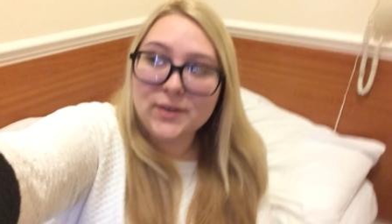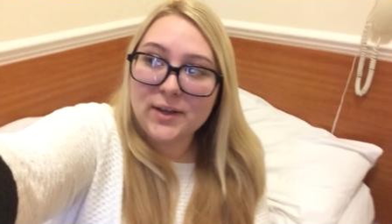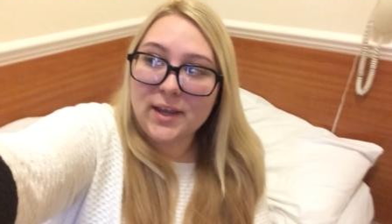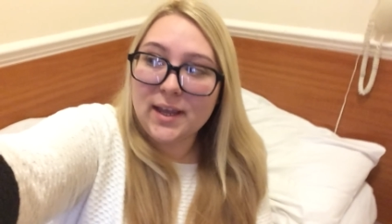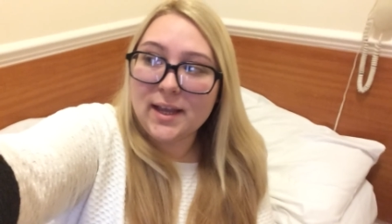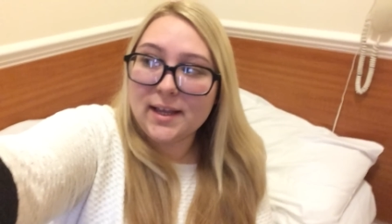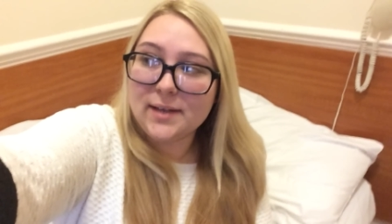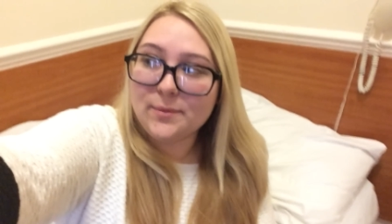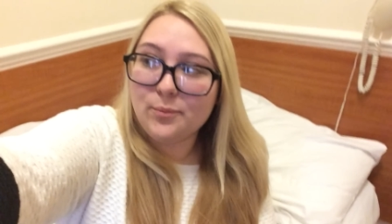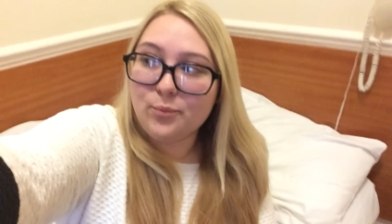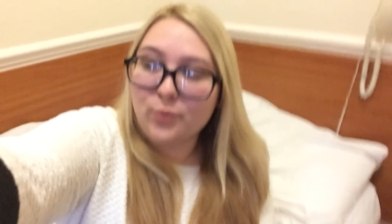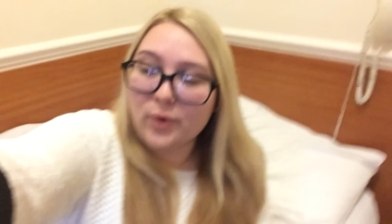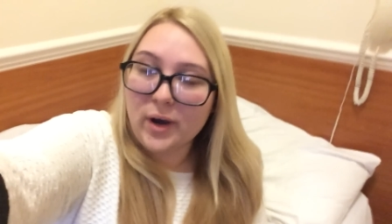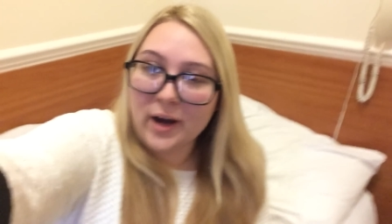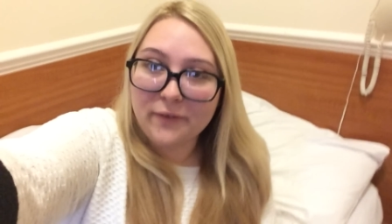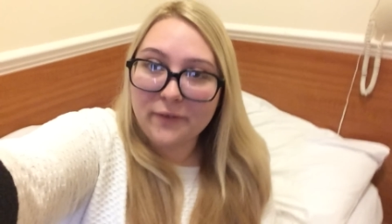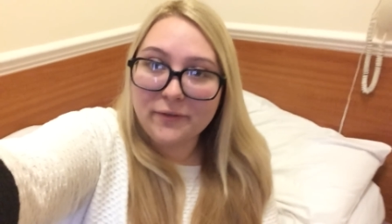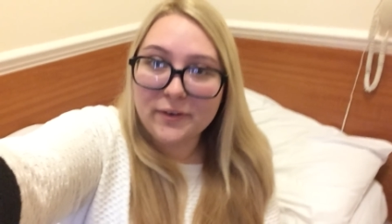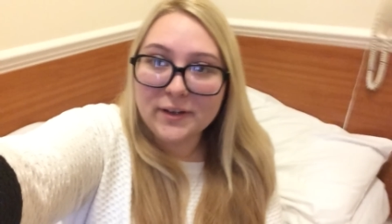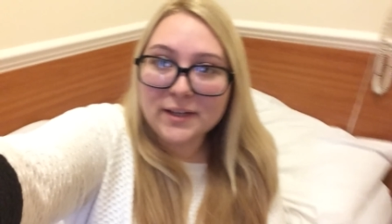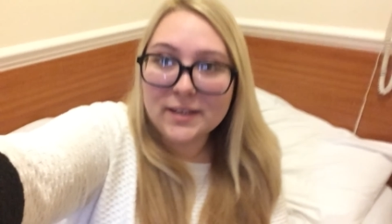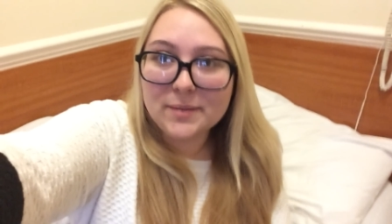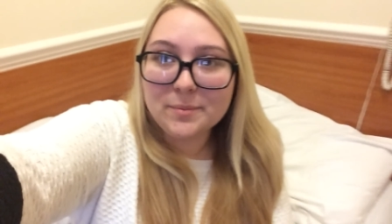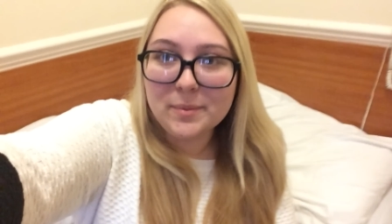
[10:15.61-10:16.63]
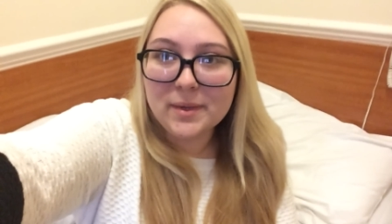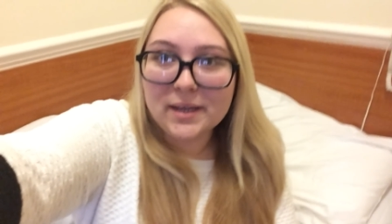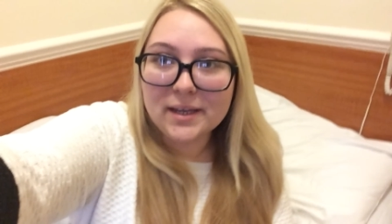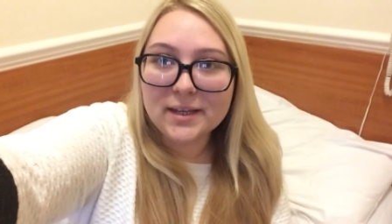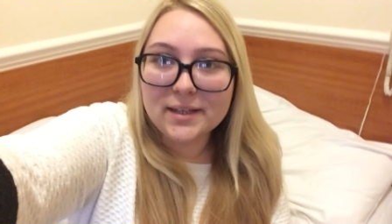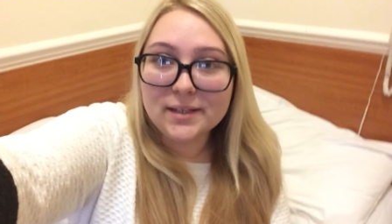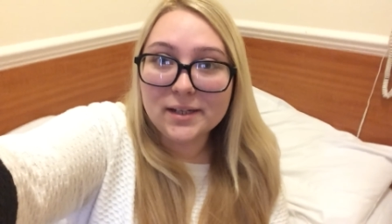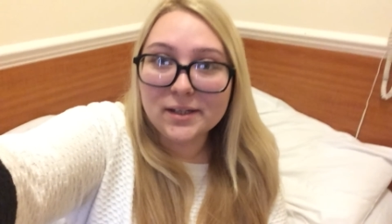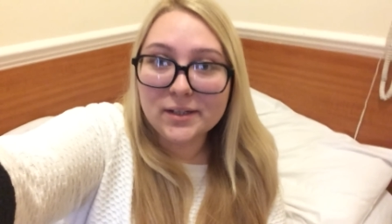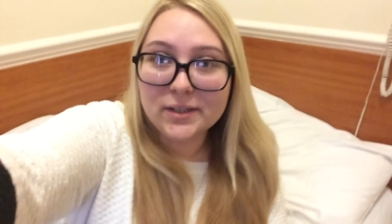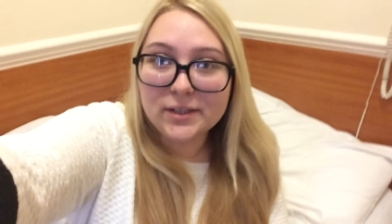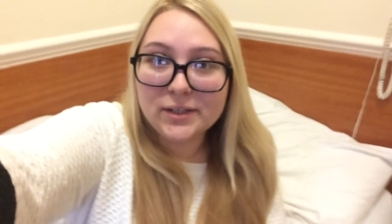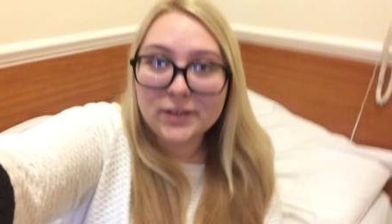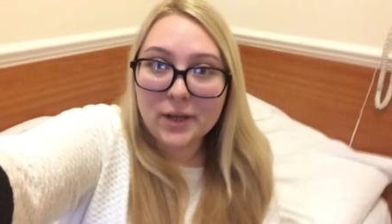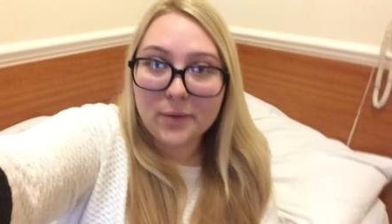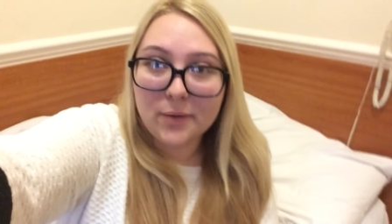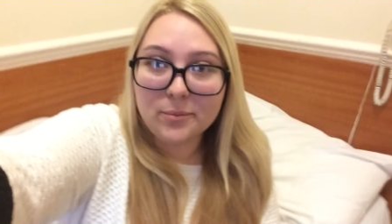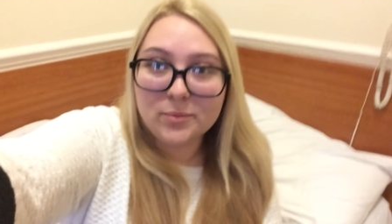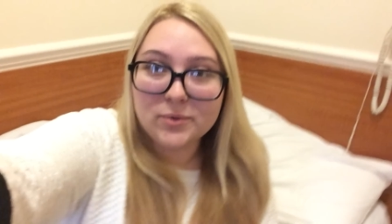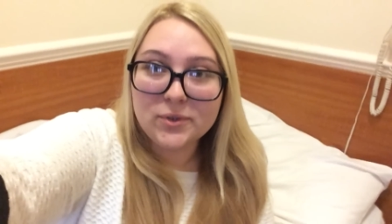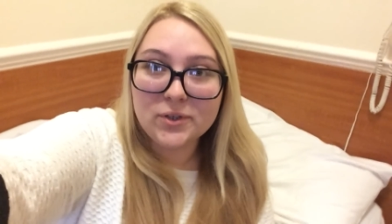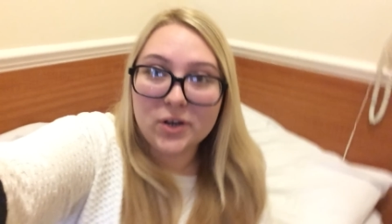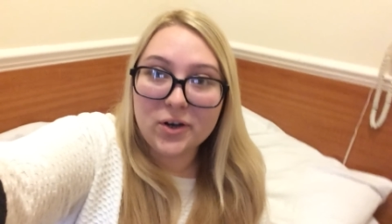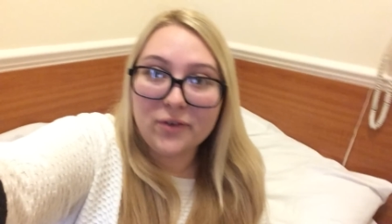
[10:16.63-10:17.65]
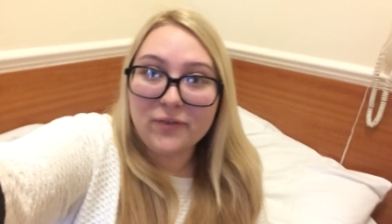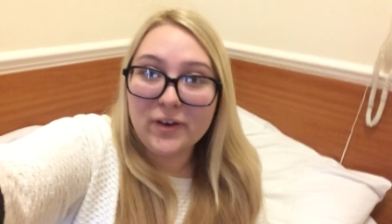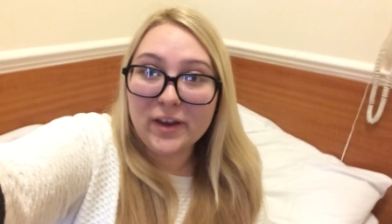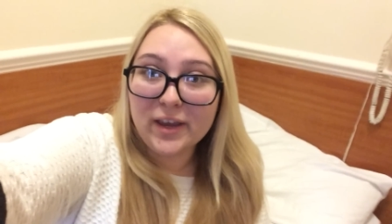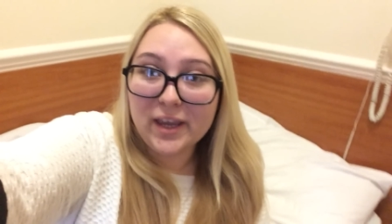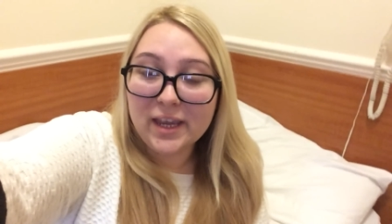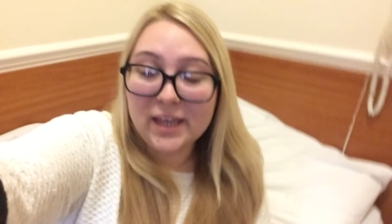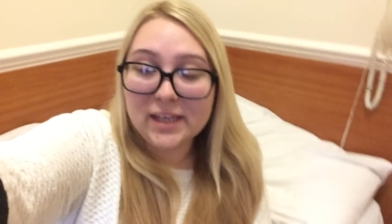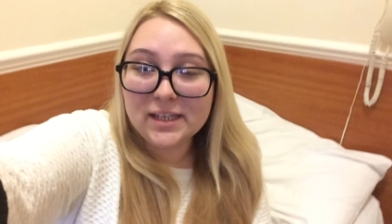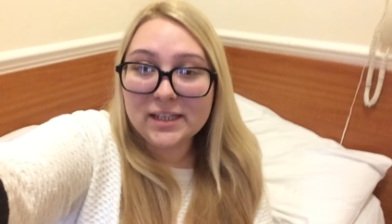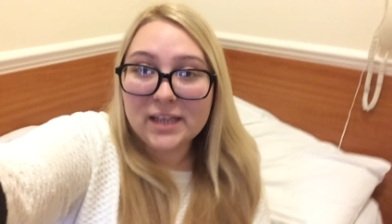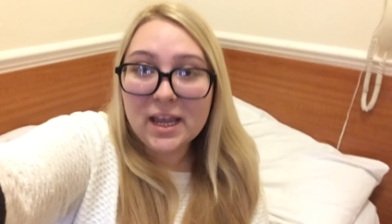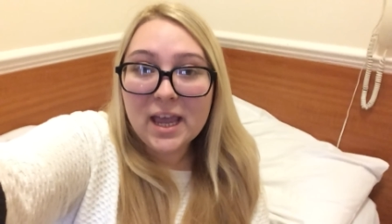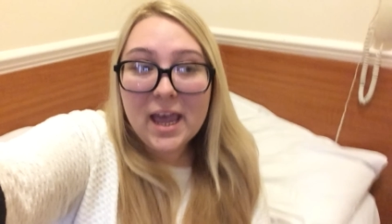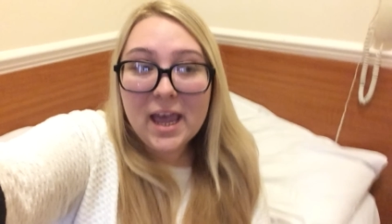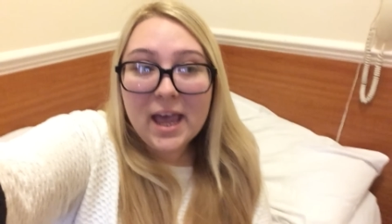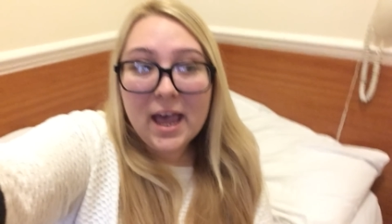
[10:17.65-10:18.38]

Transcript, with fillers: to get breakfast because they'll stop serving it